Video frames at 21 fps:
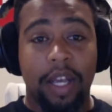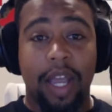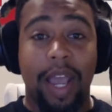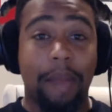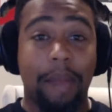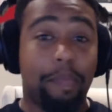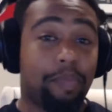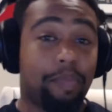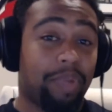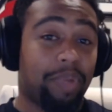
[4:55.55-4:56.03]

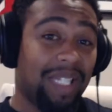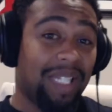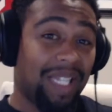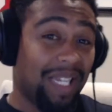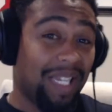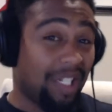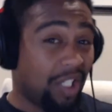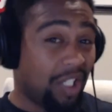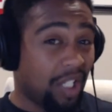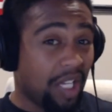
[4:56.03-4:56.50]
and
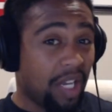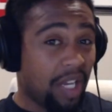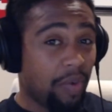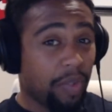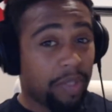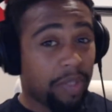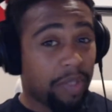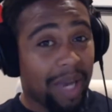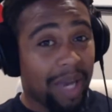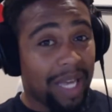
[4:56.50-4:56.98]
potentially it
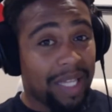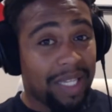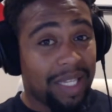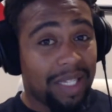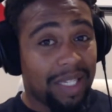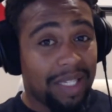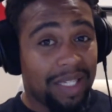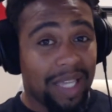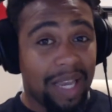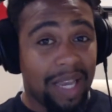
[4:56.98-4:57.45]
was by
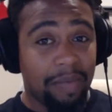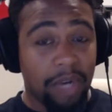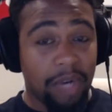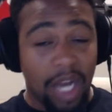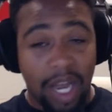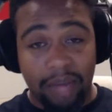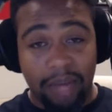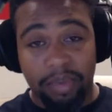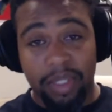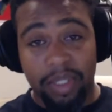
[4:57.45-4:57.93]
these same
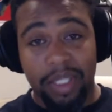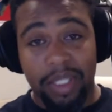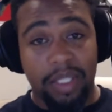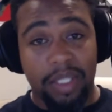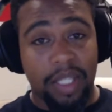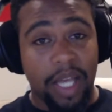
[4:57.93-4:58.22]
goblins